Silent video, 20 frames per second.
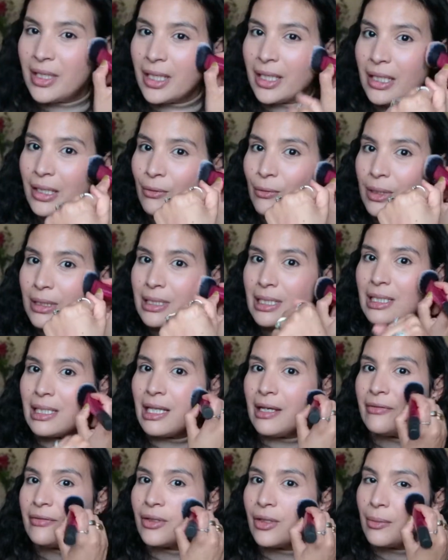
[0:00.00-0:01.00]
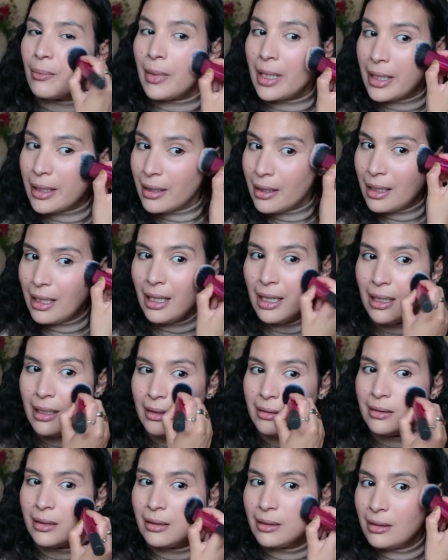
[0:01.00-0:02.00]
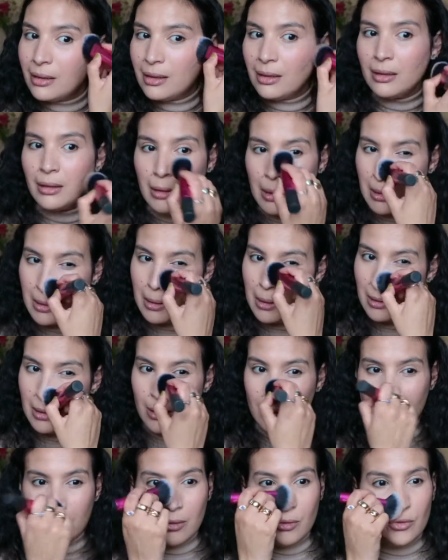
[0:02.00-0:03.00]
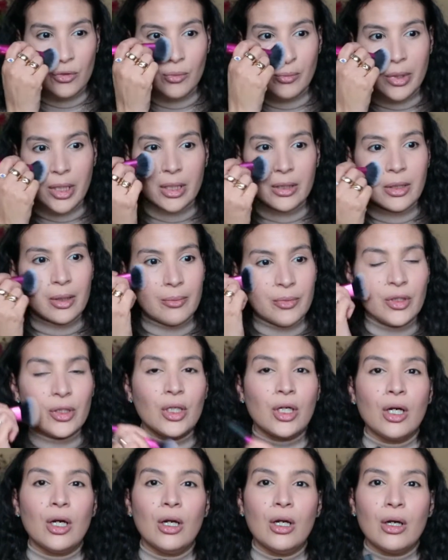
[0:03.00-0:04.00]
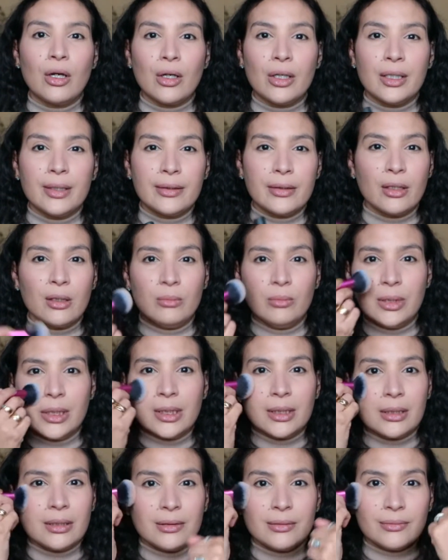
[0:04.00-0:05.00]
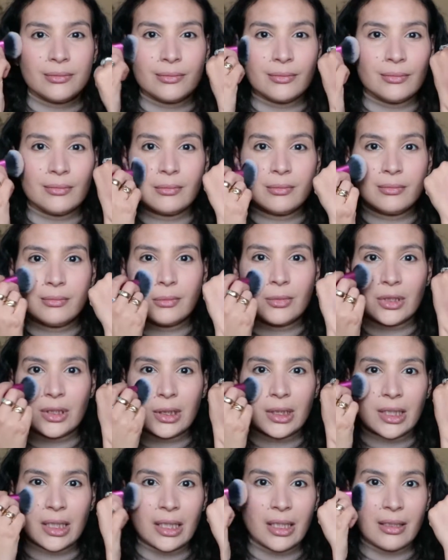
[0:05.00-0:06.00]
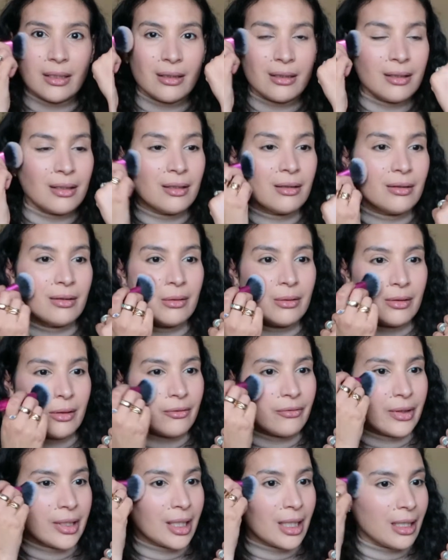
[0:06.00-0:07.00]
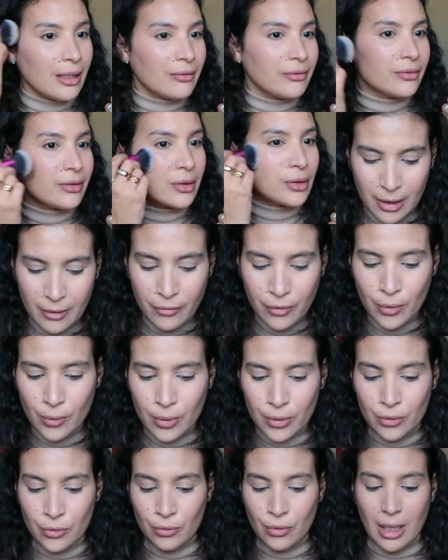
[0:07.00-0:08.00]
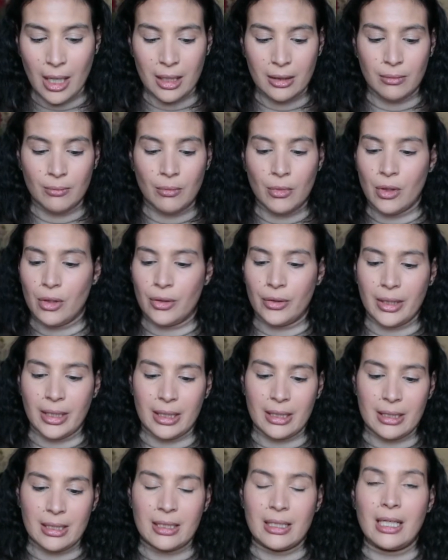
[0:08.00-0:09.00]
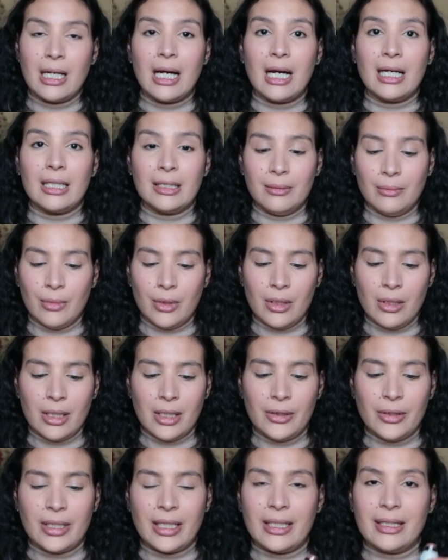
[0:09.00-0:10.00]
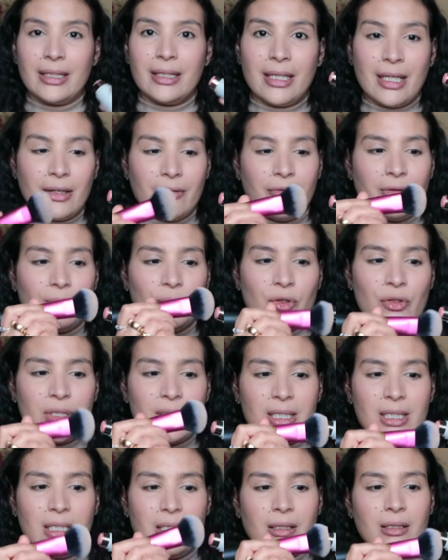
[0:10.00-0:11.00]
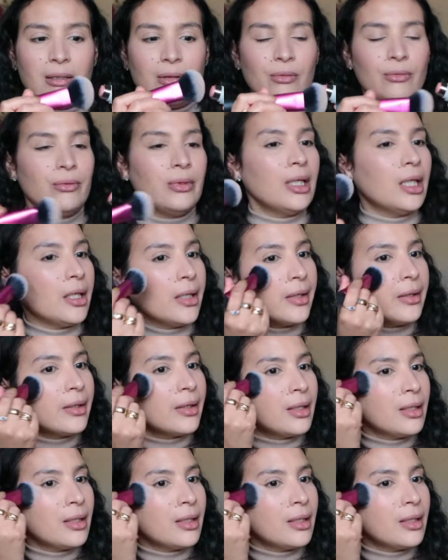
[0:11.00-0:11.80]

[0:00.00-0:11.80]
taking what's left on my hand to build up the color a little bit. See, nothing left. And if you want to add more, you can still add more, and you can take from the stick, really.